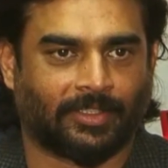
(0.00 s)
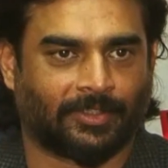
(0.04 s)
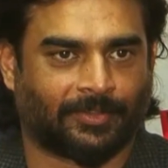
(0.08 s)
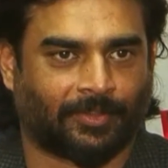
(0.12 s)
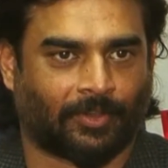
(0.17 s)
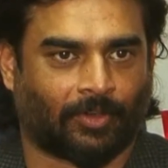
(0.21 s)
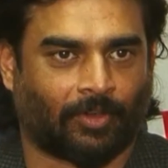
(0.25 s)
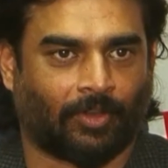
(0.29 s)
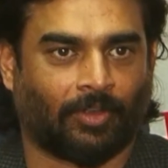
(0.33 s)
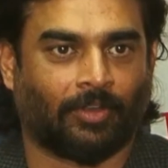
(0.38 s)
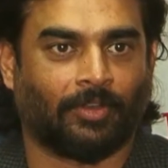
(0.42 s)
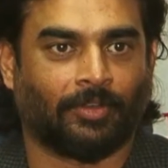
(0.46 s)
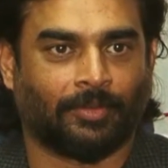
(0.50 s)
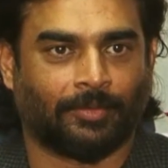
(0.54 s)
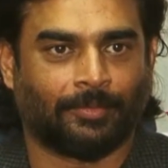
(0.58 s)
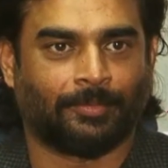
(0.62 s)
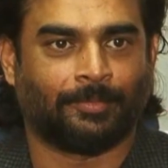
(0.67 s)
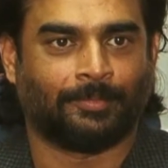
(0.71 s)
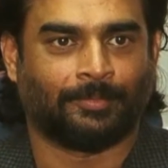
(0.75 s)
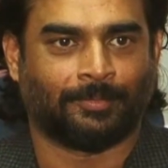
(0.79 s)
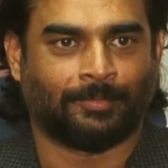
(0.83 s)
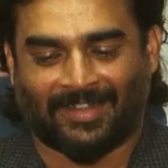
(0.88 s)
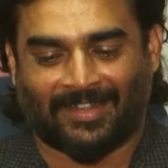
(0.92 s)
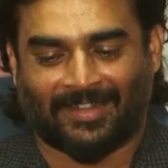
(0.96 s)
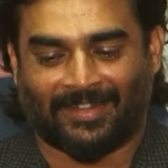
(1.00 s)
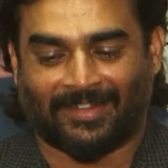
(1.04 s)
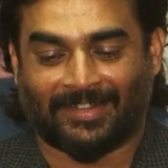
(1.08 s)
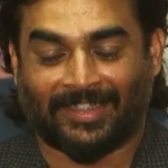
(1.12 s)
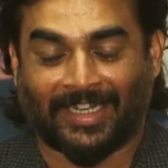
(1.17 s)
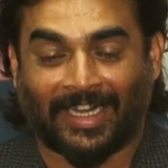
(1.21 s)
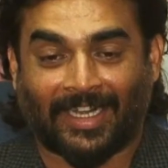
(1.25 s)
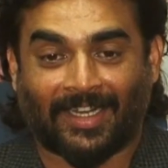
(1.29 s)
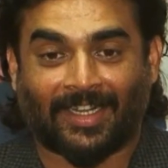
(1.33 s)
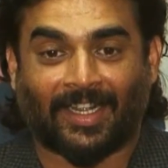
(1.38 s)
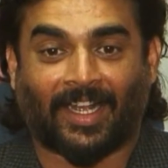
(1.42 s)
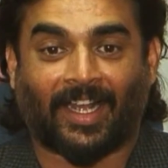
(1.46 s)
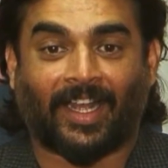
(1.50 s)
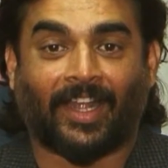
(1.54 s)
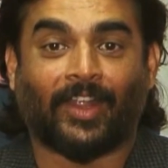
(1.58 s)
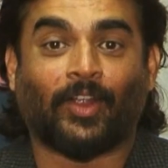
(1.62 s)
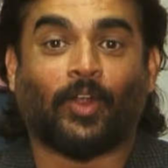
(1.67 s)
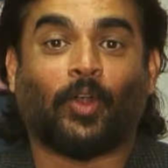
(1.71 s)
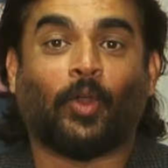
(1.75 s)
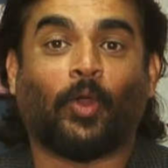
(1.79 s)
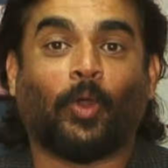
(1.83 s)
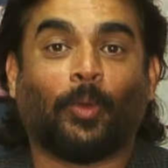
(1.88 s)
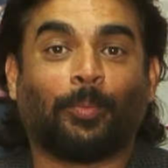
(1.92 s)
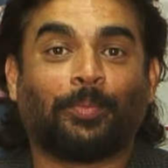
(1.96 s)
this for long. That
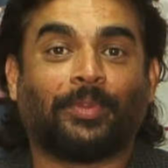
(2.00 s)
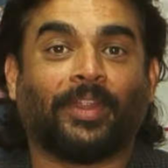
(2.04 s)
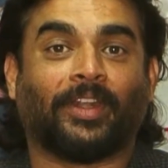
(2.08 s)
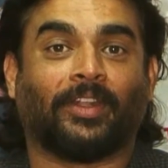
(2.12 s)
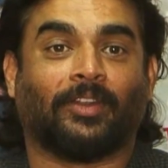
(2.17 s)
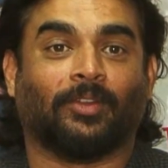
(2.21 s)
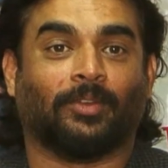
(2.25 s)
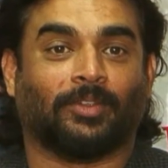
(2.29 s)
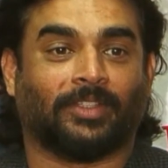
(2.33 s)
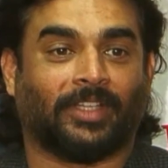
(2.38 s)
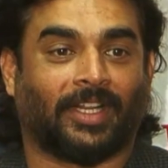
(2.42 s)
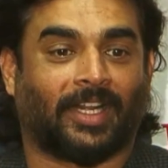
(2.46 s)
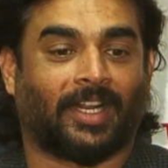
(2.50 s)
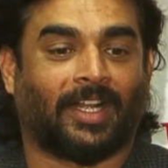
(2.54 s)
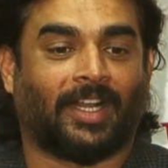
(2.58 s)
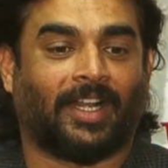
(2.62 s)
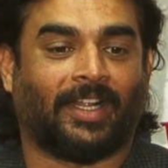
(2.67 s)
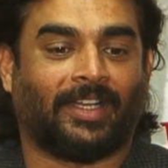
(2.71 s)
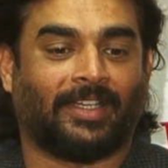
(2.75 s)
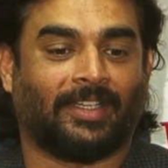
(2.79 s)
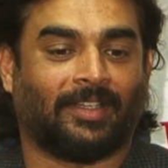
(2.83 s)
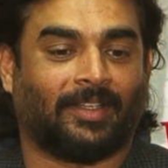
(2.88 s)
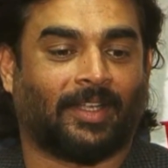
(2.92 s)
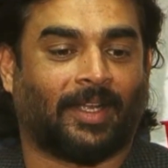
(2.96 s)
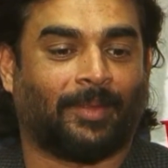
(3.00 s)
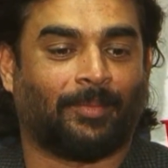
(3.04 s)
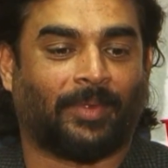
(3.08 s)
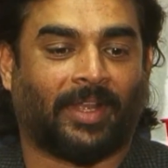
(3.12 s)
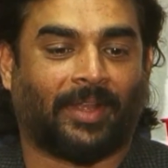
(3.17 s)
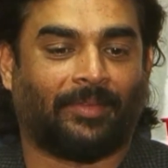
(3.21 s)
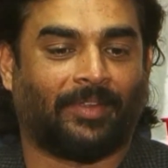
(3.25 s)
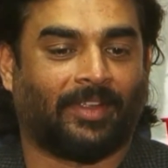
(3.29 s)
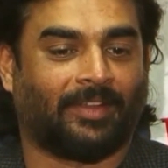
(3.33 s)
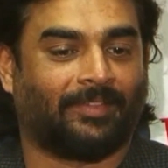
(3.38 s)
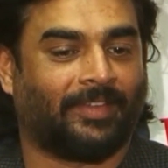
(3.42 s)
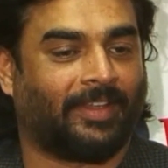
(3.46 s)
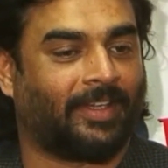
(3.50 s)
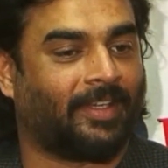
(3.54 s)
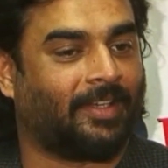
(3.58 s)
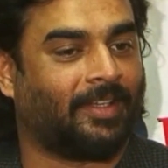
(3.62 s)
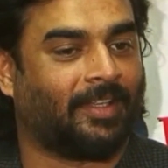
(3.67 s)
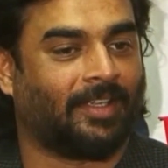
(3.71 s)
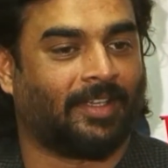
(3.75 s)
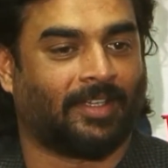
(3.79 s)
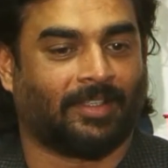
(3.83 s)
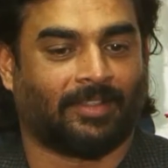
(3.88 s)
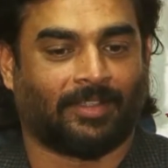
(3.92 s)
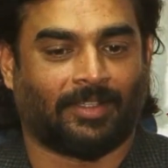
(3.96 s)
I hope they do. I'm having a very,
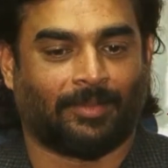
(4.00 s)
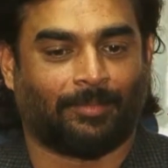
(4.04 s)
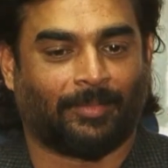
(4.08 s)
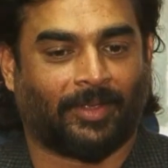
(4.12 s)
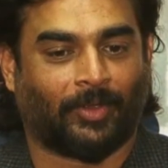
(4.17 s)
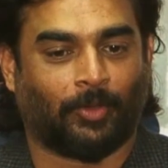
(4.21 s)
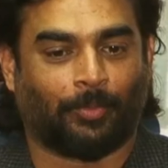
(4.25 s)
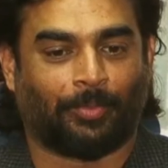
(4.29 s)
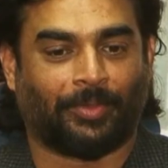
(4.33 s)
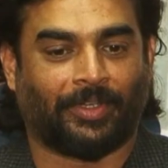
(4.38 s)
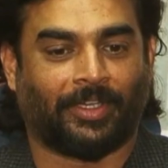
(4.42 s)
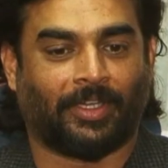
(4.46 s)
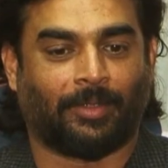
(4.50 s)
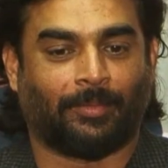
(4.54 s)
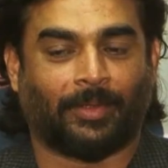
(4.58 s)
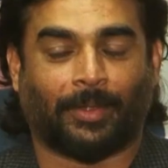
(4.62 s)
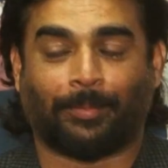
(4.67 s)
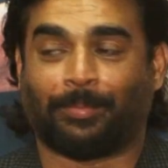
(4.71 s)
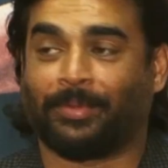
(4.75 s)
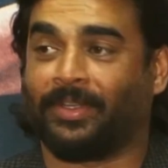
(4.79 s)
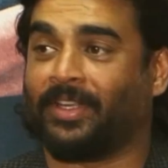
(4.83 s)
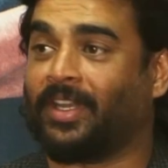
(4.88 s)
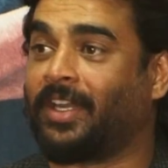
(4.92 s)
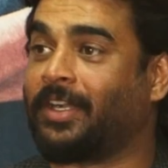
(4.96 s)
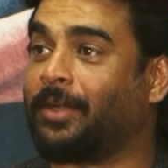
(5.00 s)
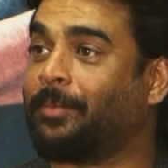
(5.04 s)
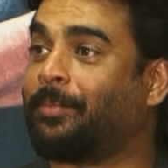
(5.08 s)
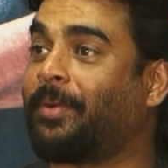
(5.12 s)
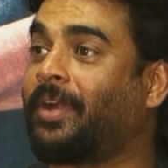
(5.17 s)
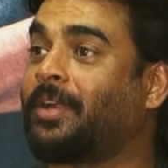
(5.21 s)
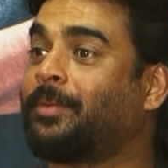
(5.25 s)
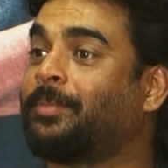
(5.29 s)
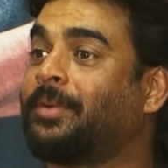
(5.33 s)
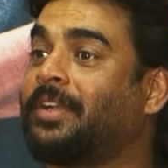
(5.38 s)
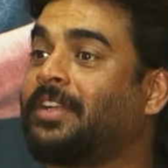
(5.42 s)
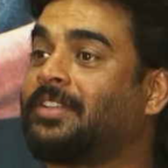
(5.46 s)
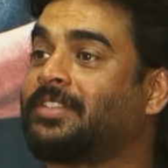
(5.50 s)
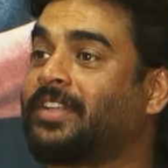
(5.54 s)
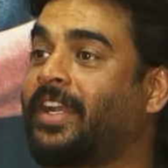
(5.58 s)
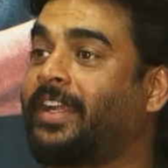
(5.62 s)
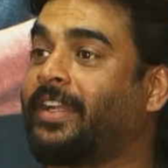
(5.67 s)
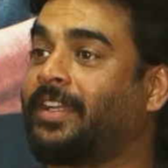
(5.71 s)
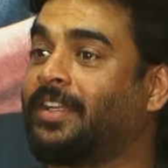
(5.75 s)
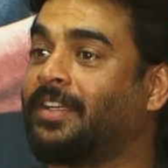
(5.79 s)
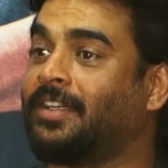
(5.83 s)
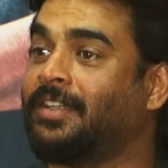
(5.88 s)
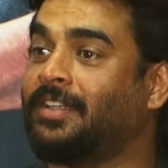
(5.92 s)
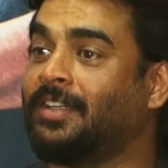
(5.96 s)
in my opinion, my PR department is
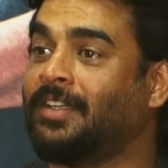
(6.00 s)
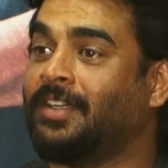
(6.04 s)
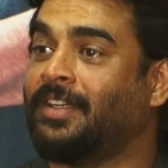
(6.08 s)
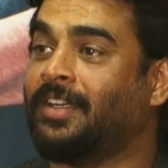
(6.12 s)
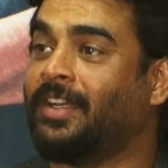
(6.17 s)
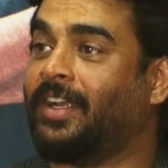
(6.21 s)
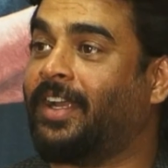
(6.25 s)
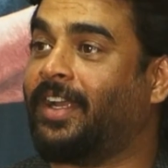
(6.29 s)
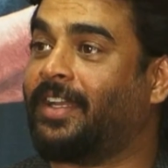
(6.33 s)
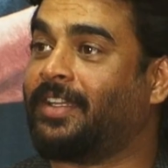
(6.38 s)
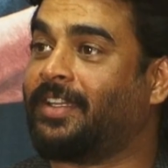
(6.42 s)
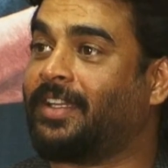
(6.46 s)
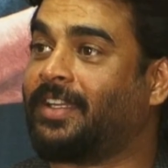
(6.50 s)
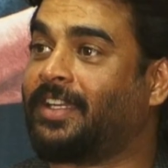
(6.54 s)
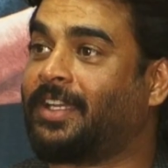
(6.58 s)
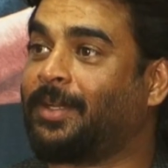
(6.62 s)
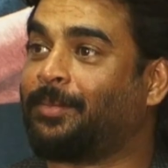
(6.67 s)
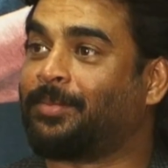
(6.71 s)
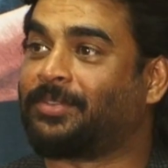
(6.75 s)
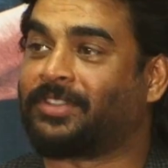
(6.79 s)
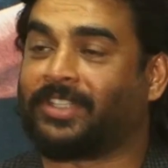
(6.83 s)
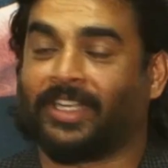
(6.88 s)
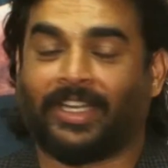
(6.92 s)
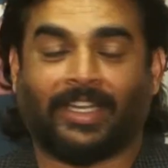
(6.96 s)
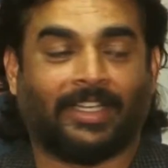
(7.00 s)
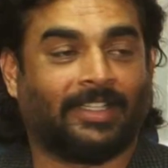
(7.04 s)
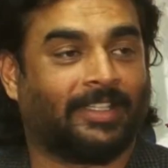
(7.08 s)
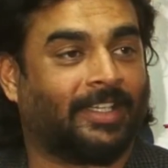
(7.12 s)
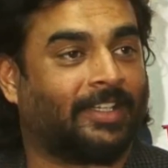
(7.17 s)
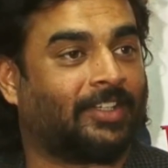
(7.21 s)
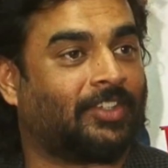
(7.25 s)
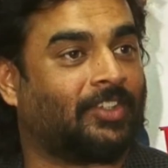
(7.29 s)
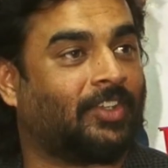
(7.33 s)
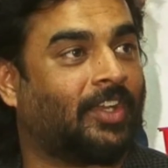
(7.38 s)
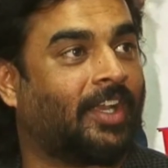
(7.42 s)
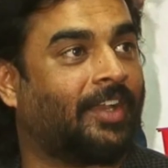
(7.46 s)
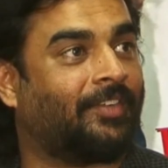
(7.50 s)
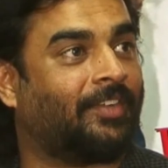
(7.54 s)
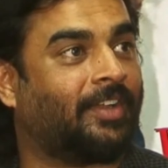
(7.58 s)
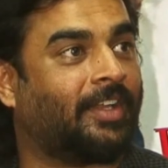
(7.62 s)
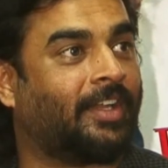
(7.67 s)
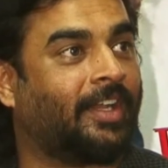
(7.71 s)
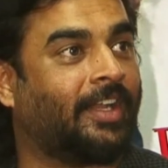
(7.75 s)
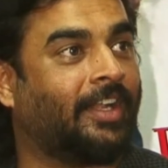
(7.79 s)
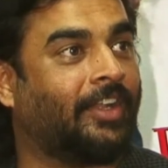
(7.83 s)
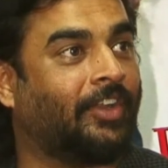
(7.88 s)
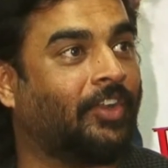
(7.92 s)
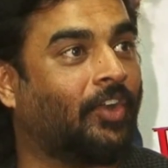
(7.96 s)
right here, and they keep saying that you have
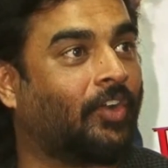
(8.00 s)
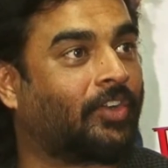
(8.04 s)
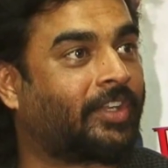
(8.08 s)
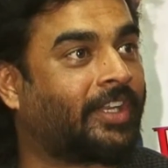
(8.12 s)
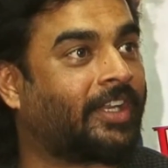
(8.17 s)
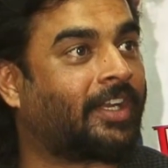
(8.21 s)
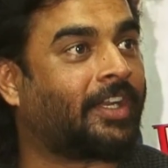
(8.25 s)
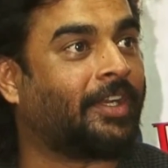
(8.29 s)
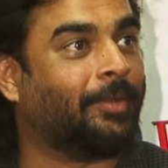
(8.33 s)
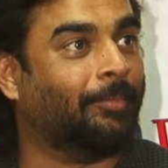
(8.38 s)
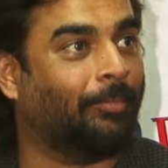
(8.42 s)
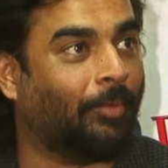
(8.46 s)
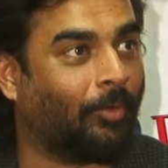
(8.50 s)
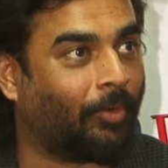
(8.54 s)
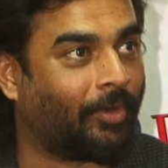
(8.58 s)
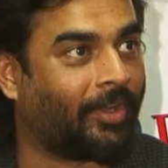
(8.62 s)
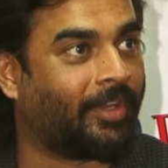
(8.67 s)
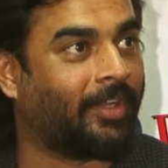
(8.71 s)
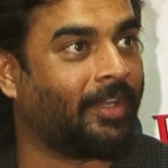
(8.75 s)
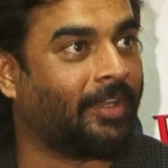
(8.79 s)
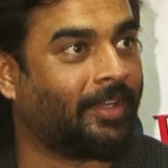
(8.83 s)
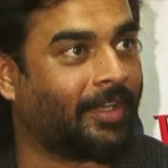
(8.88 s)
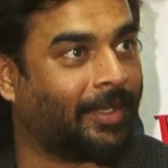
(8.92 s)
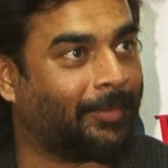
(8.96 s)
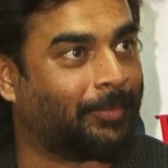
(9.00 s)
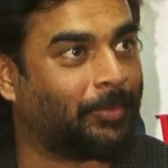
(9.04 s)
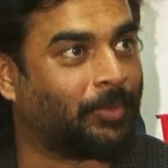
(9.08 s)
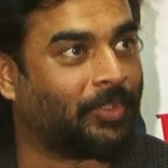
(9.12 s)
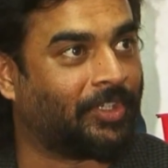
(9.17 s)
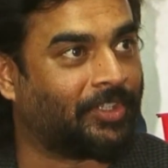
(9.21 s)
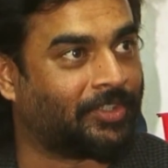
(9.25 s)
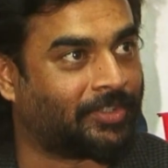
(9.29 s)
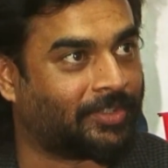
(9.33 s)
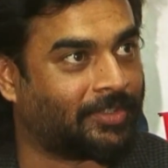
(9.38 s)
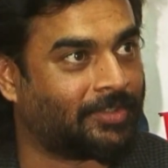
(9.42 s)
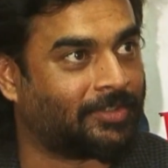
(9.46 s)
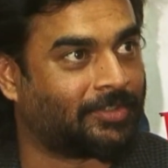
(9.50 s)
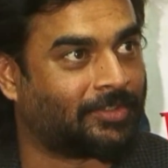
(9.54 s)
an idiotically boring reputation.